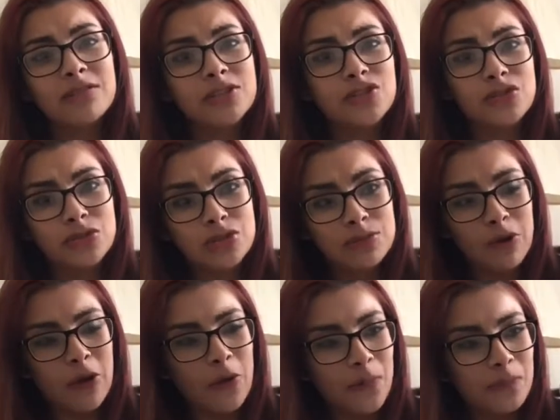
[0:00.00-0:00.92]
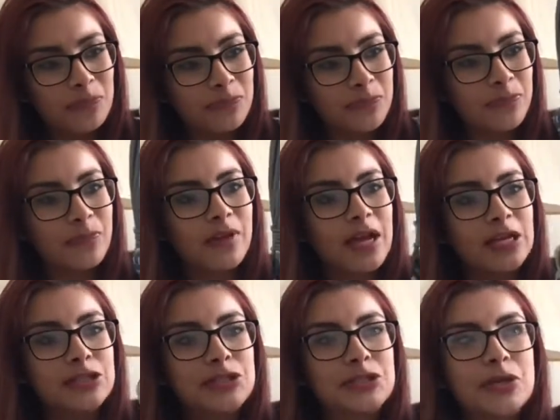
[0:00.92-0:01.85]
it was too small.
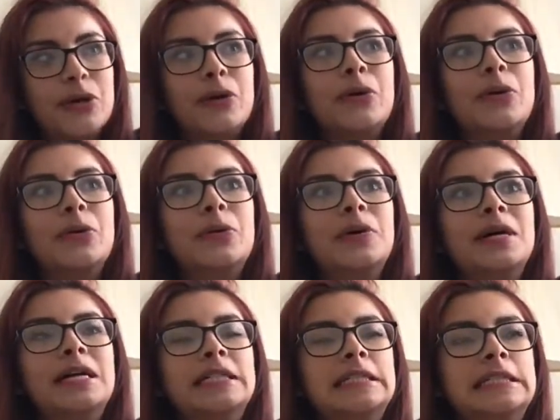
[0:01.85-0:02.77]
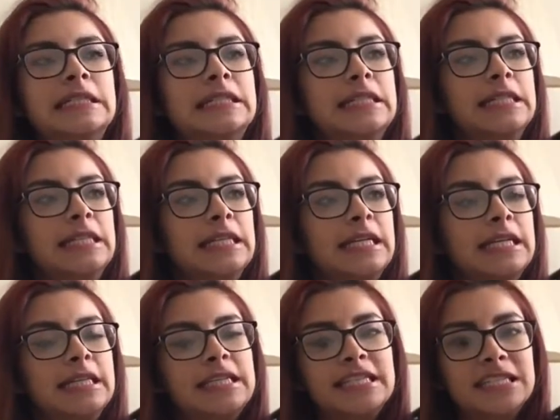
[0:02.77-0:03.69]
So
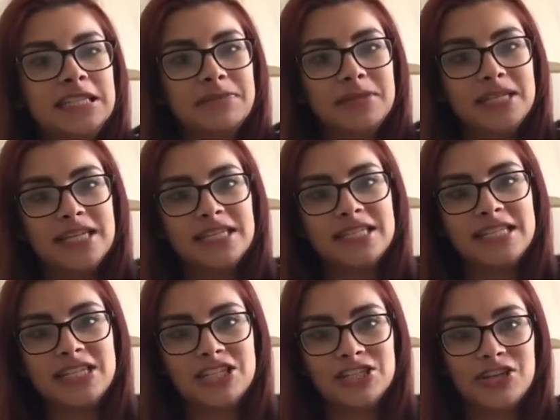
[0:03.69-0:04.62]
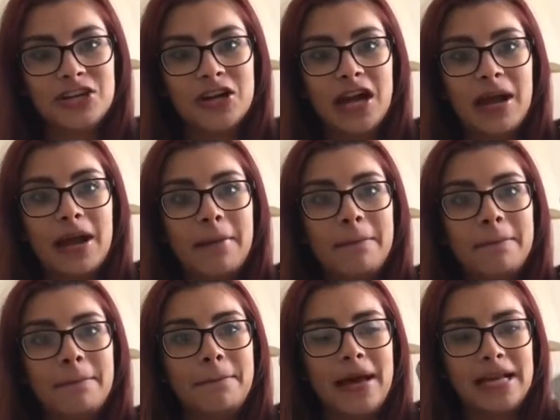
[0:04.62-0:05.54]
this is gonna be his Easter
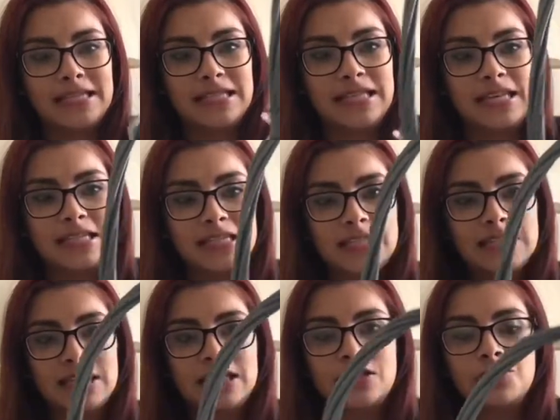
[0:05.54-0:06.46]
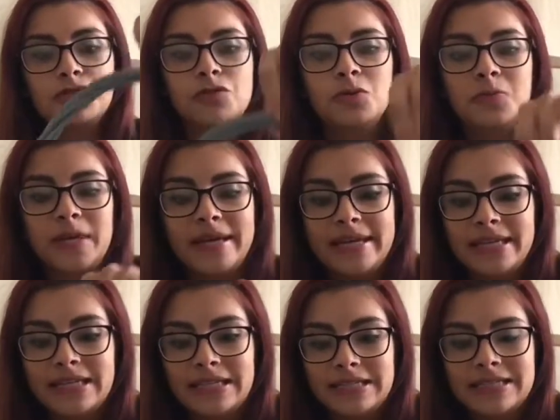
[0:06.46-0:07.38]
basket to put
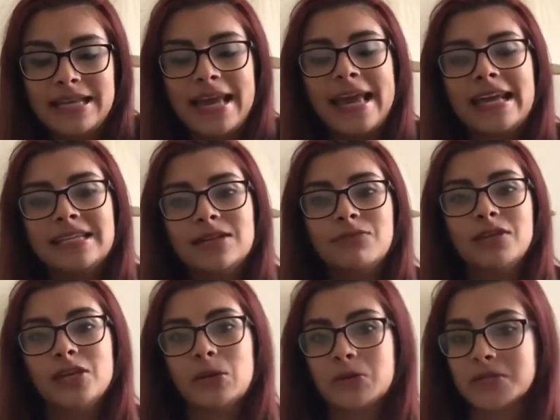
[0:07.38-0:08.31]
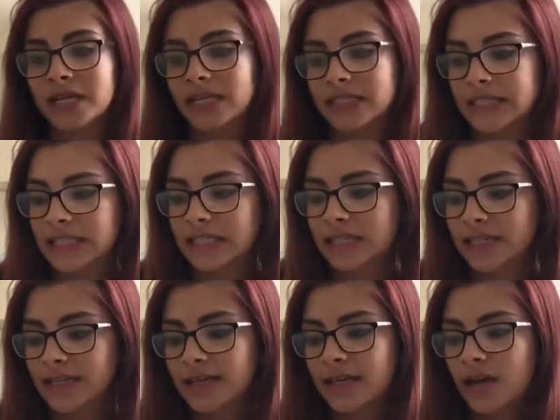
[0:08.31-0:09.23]
his eggs in when he goes hunting.
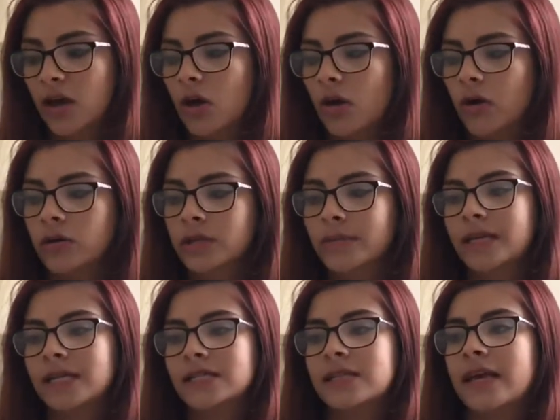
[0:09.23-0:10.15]
Only because